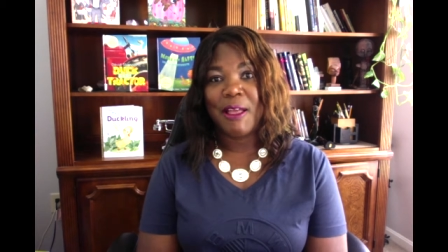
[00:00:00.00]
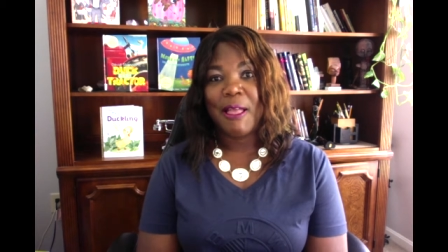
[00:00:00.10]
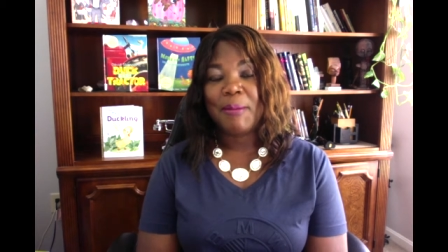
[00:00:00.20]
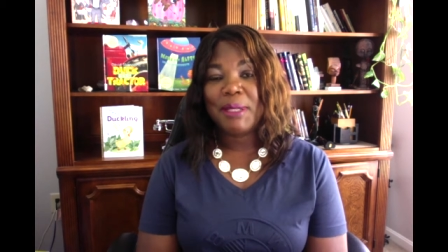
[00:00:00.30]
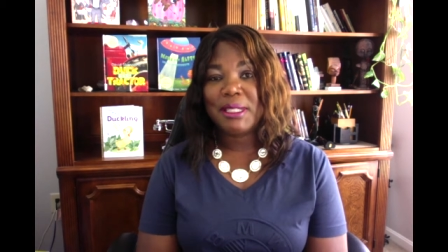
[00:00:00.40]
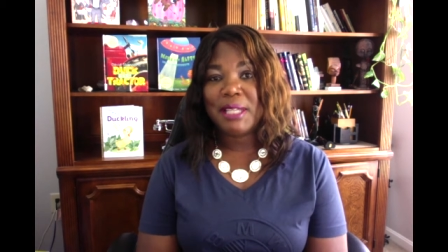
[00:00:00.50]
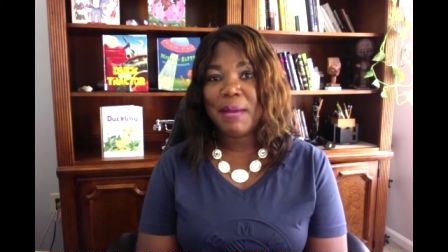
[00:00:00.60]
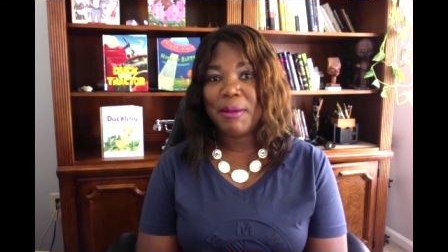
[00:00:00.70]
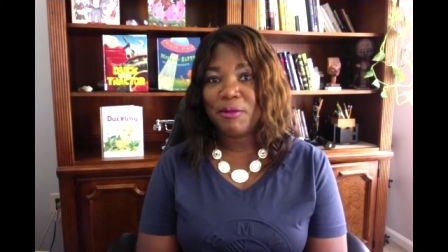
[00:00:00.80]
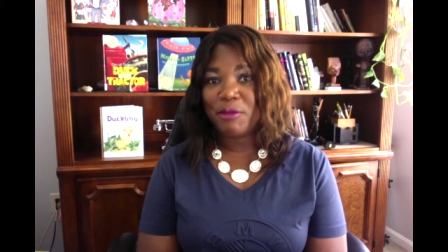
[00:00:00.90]
Miss
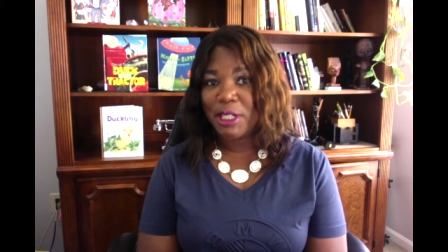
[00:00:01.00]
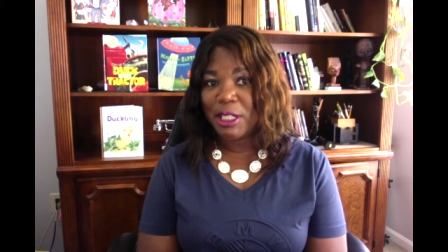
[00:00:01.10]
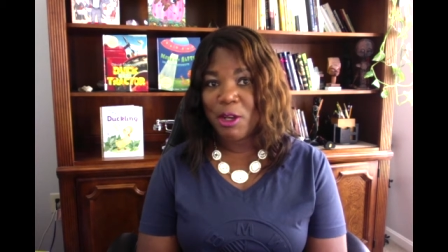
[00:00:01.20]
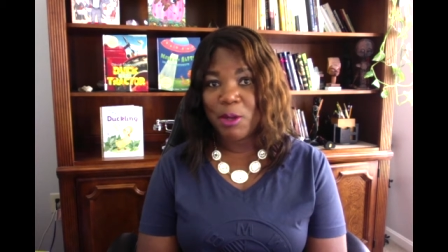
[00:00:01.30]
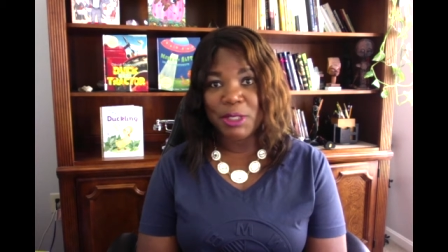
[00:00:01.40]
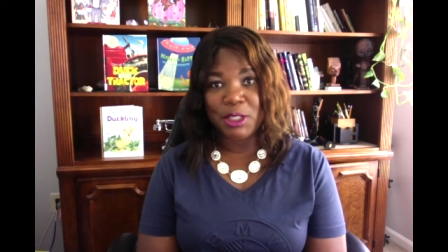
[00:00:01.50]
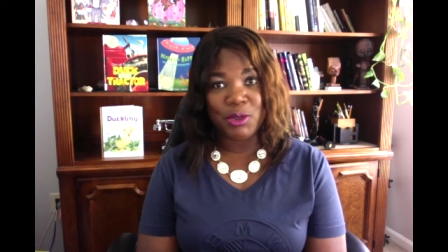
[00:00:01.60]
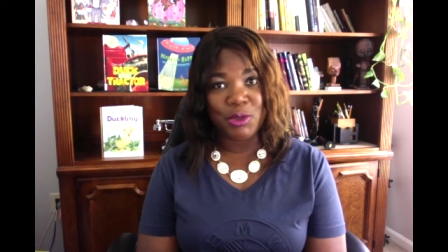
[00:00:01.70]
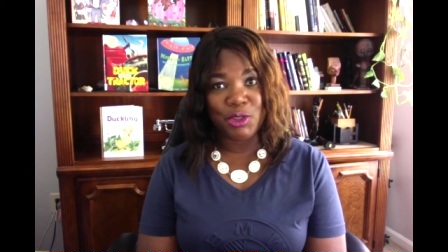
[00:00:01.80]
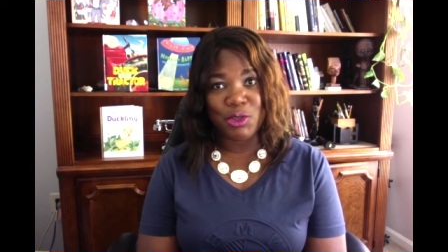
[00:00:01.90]
Diamond really hopes that you
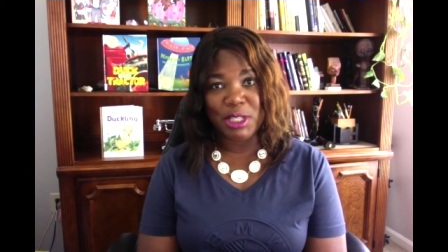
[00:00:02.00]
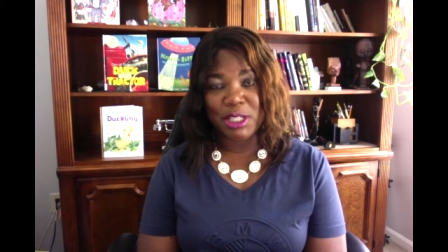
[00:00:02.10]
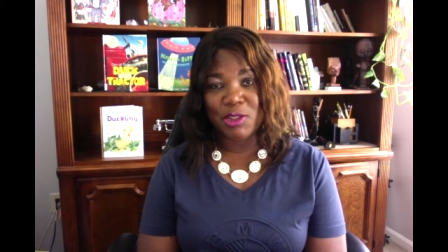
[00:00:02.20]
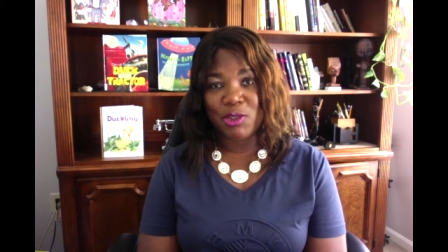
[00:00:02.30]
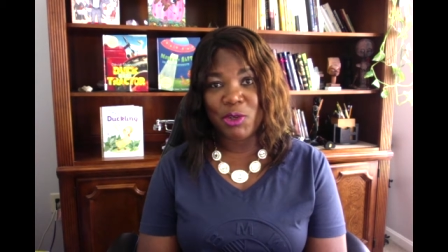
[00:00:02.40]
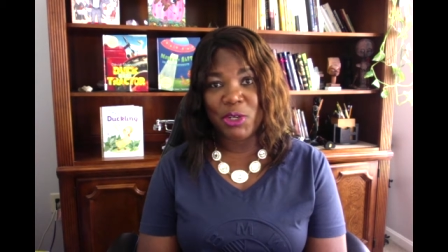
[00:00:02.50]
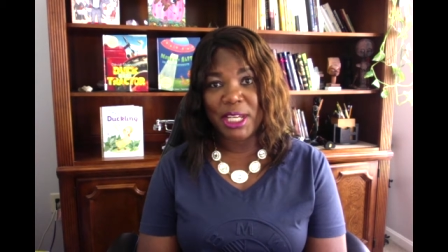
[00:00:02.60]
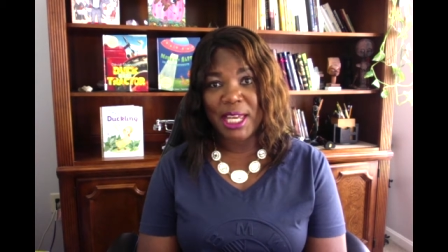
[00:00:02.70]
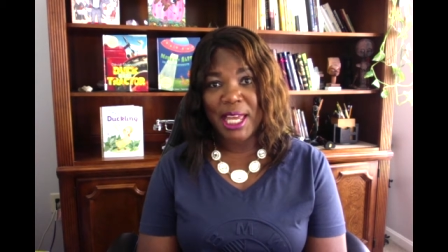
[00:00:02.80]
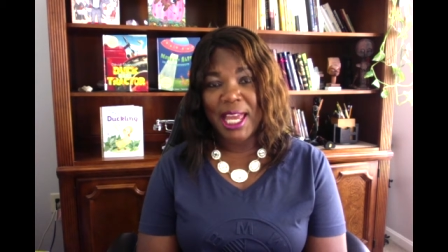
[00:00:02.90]
enjoyed this story.
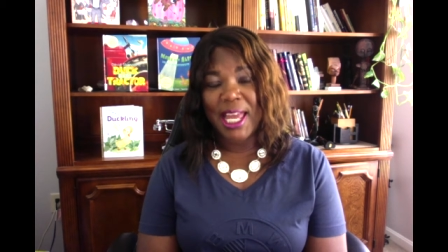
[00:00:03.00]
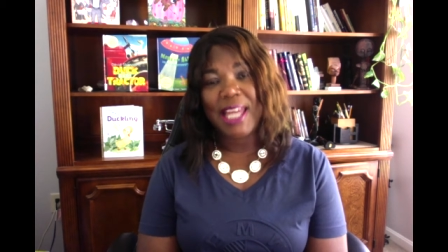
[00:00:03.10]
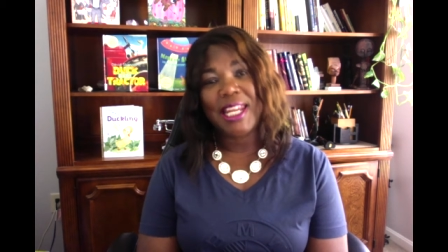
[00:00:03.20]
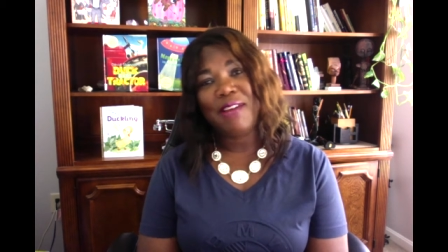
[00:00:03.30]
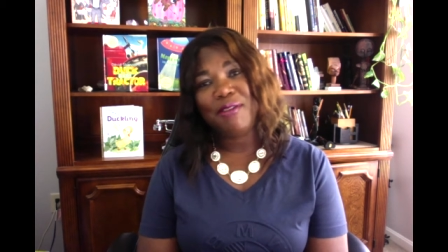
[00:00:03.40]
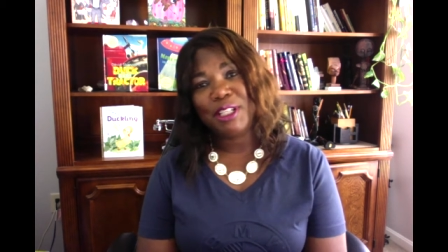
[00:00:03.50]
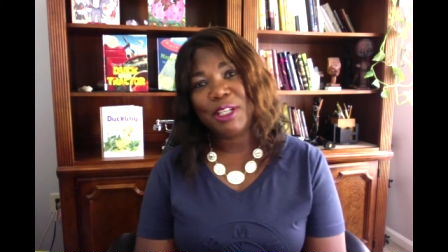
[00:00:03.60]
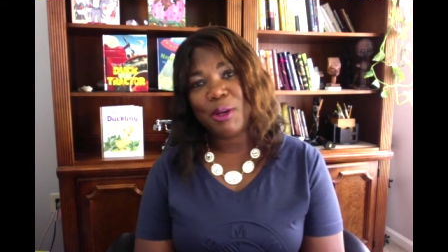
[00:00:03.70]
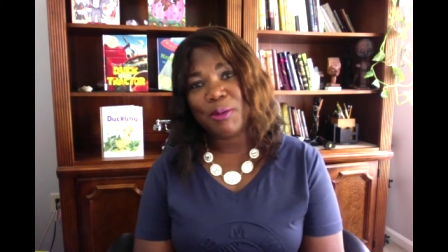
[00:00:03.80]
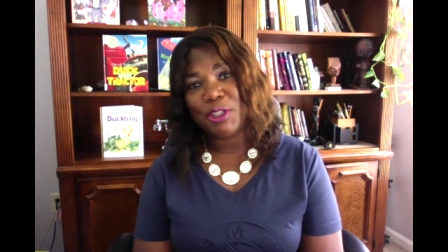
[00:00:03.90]
And I really
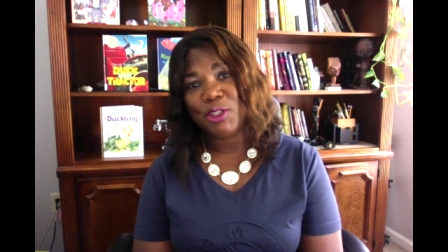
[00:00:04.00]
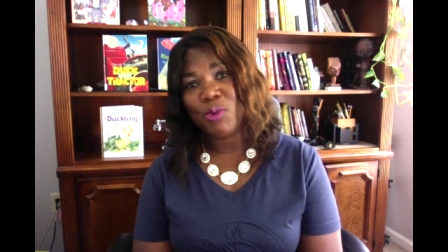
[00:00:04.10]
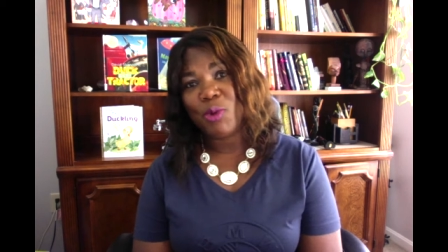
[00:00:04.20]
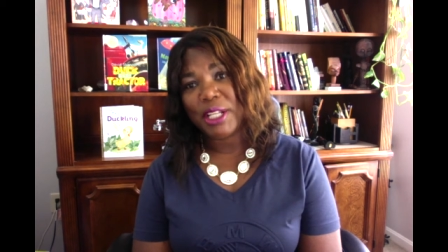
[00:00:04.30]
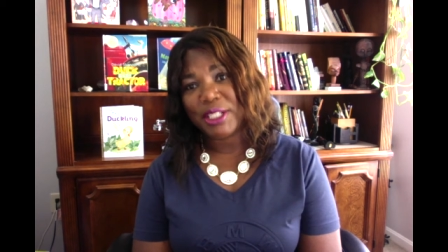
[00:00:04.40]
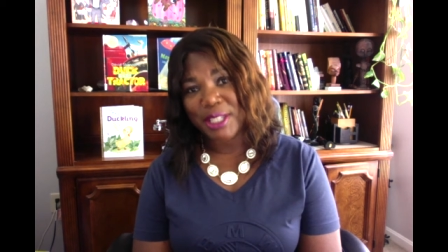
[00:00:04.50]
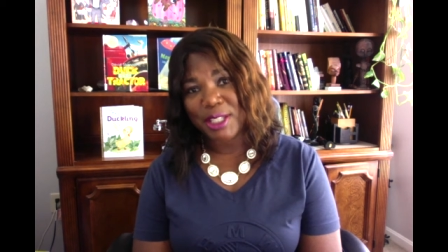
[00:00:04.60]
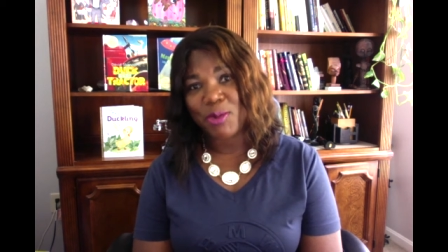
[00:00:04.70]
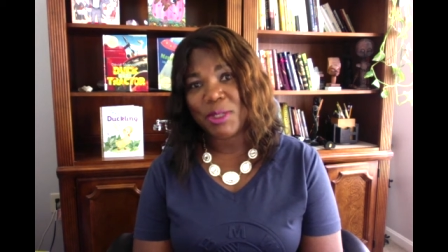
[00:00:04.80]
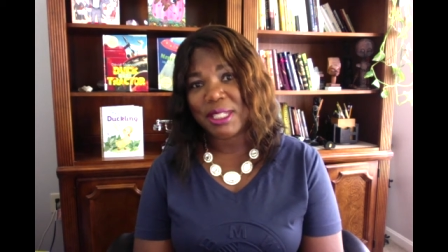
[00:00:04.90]
hope that you watch
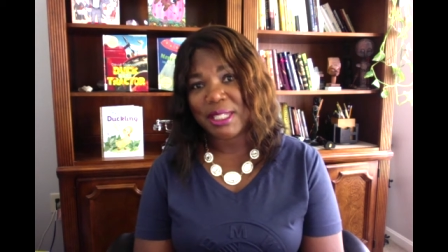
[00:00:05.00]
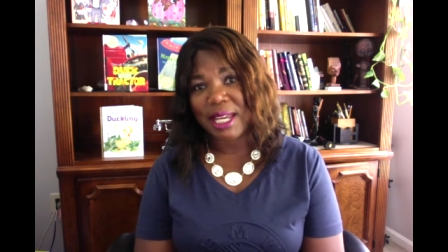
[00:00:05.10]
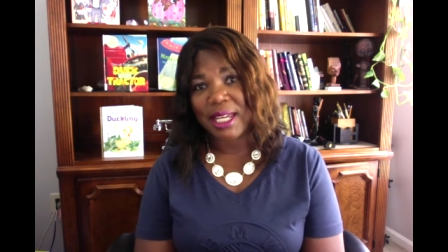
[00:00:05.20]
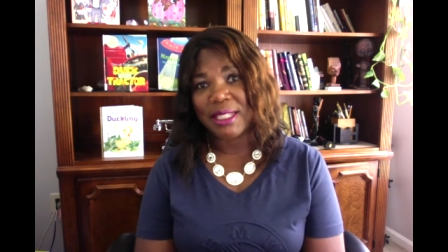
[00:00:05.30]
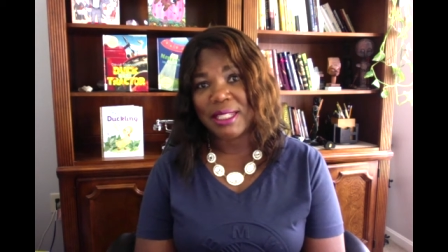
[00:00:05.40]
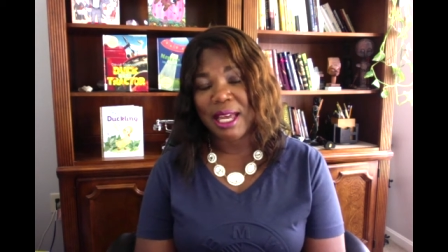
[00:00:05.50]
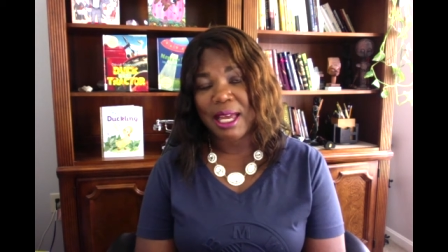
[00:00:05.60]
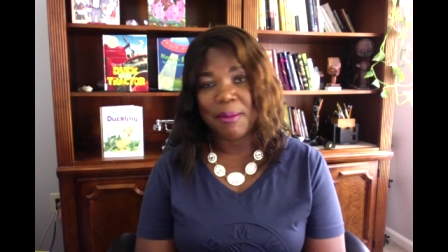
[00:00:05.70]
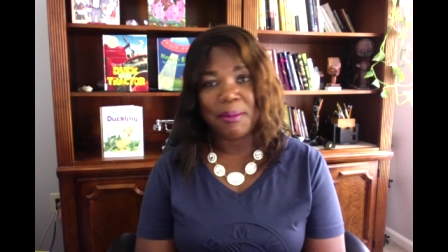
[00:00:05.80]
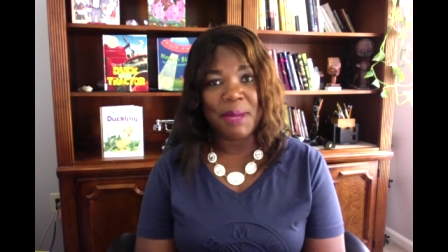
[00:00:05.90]
this one a second
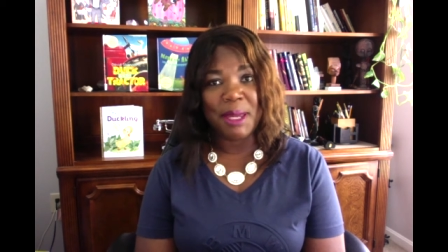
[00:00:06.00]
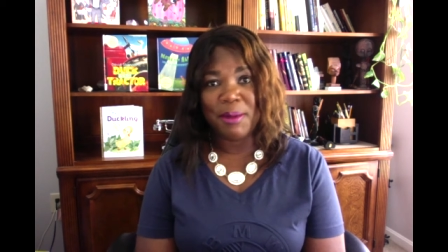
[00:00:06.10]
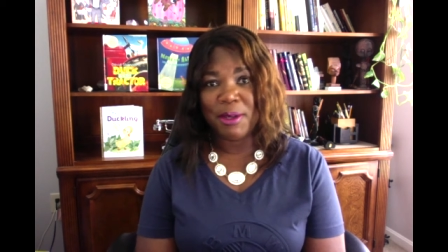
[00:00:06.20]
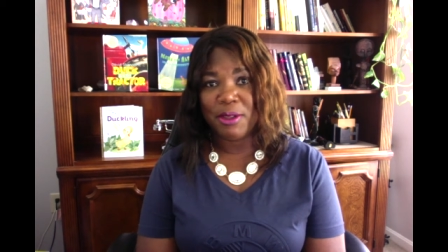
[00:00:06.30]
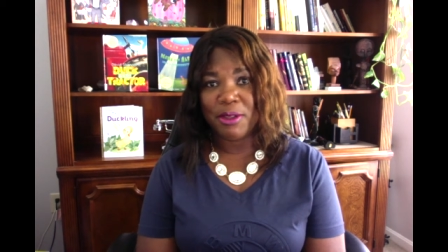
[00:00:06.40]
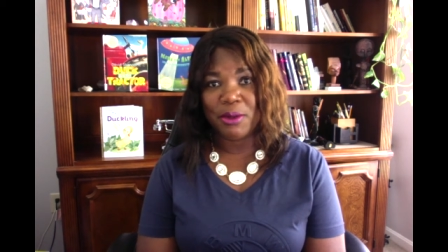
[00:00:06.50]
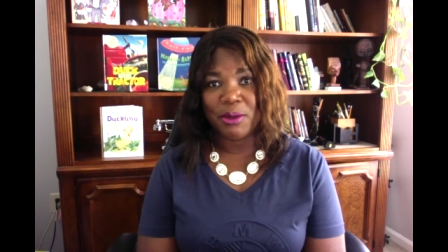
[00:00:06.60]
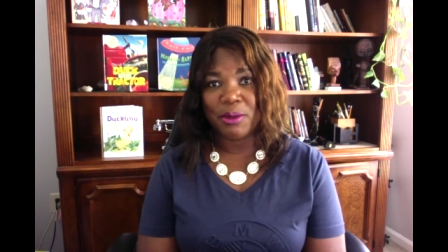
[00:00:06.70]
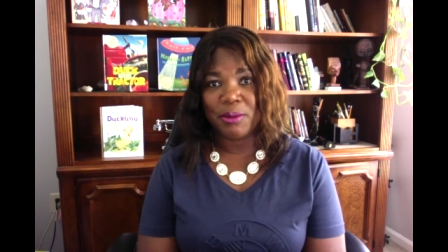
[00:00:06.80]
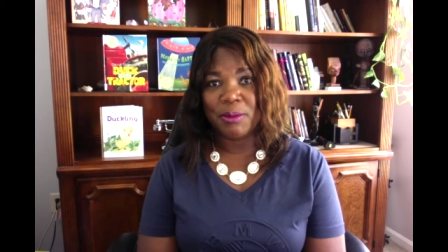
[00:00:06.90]
time, maybe a third.